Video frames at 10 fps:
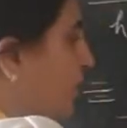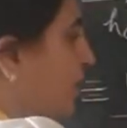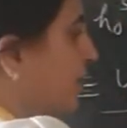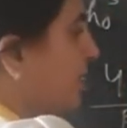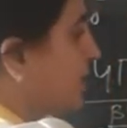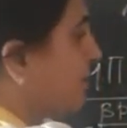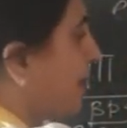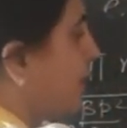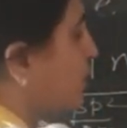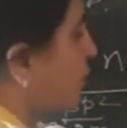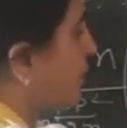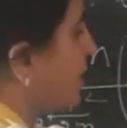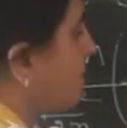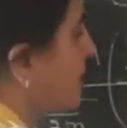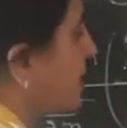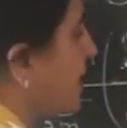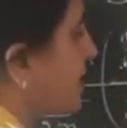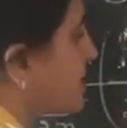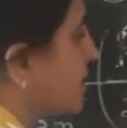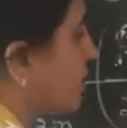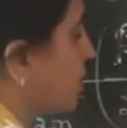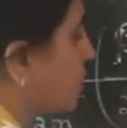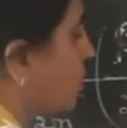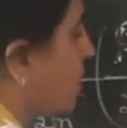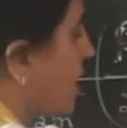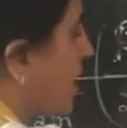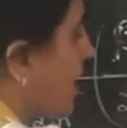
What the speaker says: put the value of dp, that is equal to